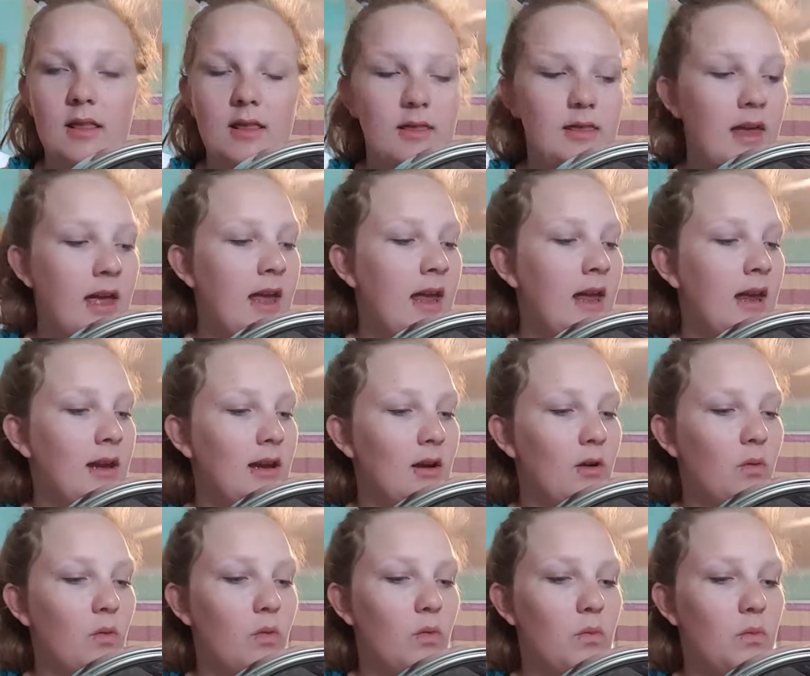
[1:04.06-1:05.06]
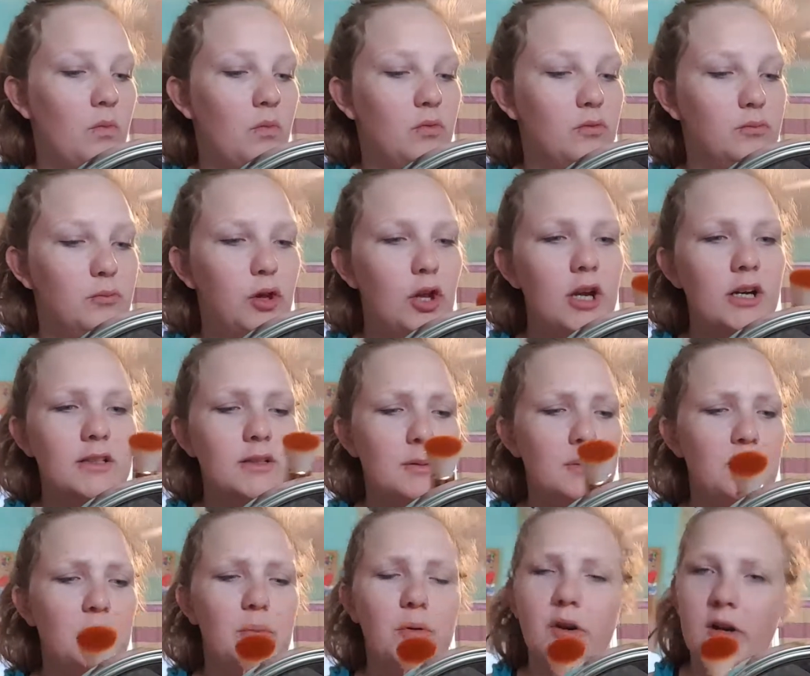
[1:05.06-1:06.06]
they looked
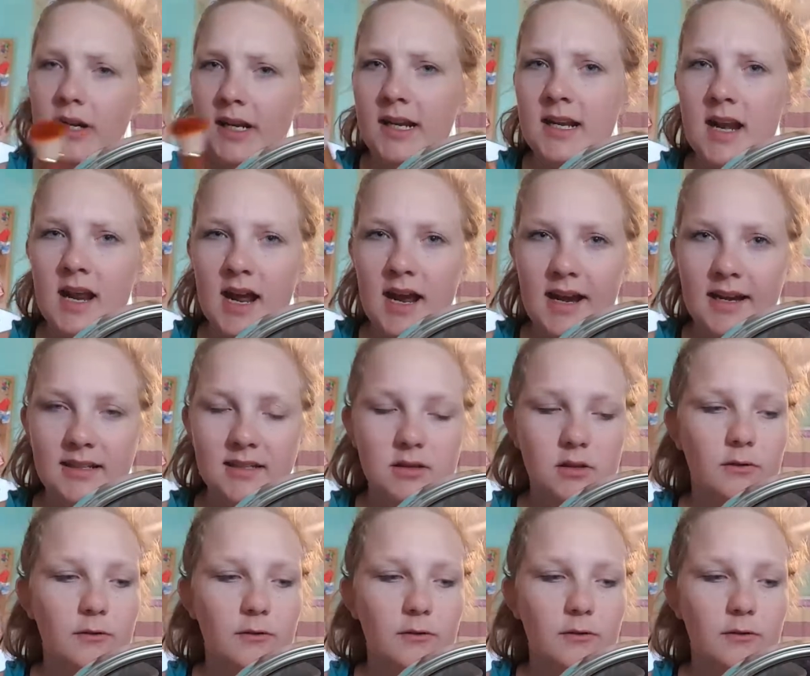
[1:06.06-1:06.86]
pretty nice